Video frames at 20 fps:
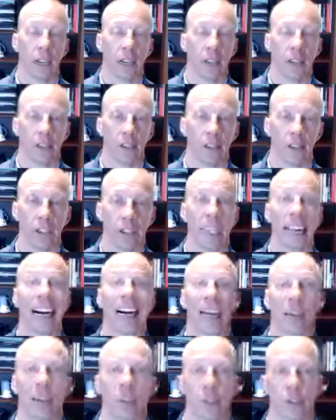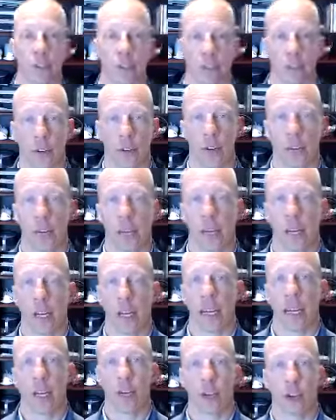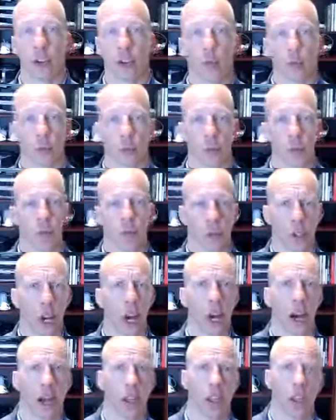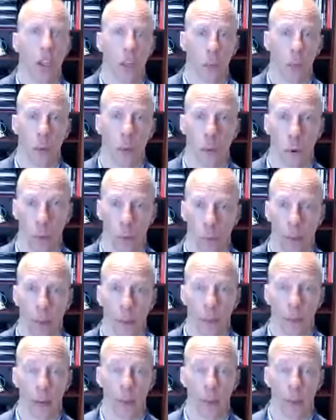styles of communication, and we'll talk a little bit more about that.